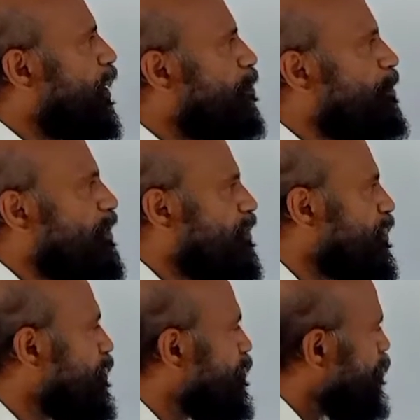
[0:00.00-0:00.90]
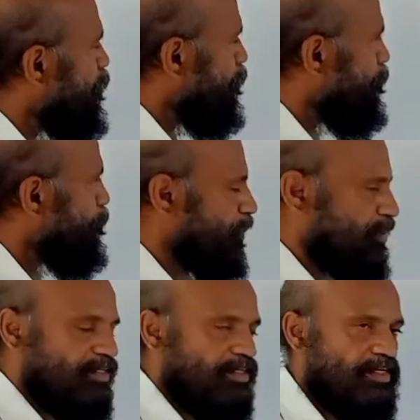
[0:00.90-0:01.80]
diamagnetic
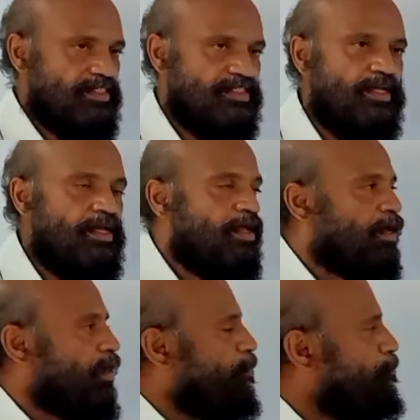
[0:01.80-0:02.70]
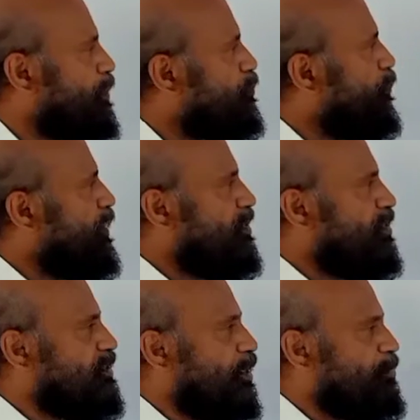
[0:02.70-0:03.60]
materials. But when it
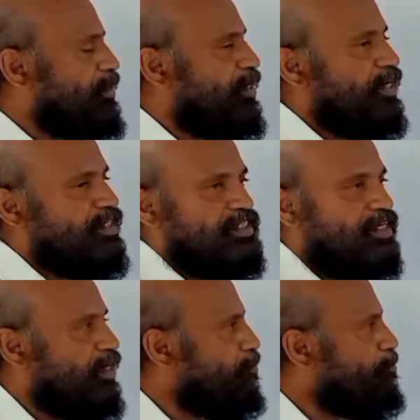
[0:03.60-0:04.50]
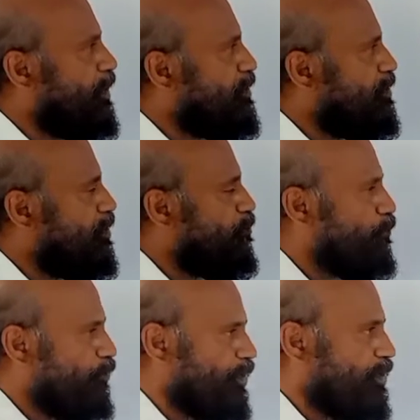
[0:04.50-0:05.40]
is kept in an external magnetic
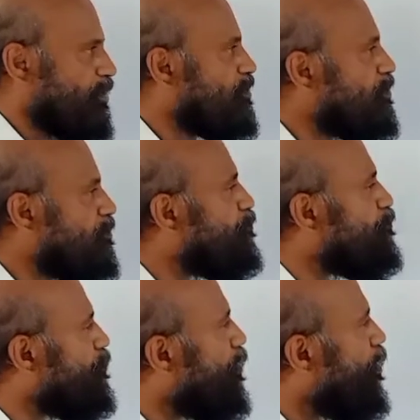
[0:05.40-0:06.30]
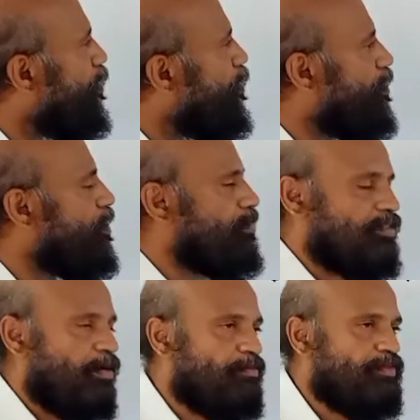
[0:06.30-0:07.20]
field,
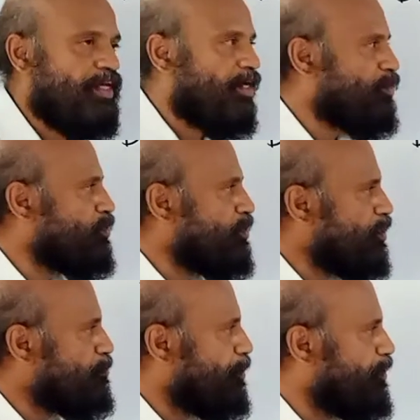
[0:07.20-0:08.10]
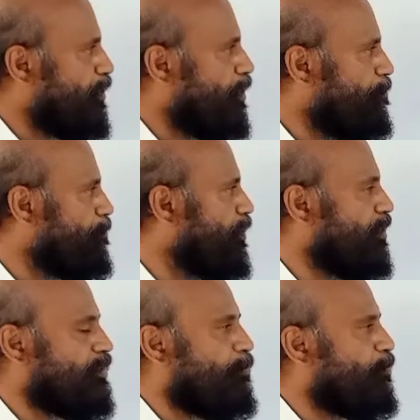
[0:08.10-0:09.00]
some of the electrons are speeded up
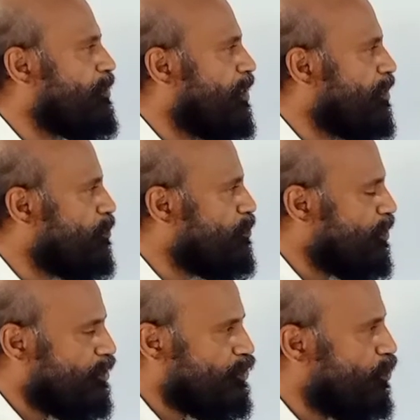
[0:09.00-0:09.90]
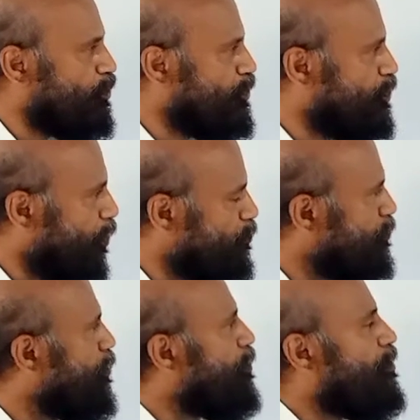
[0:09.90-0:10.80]
and some of the electrons are slowed down.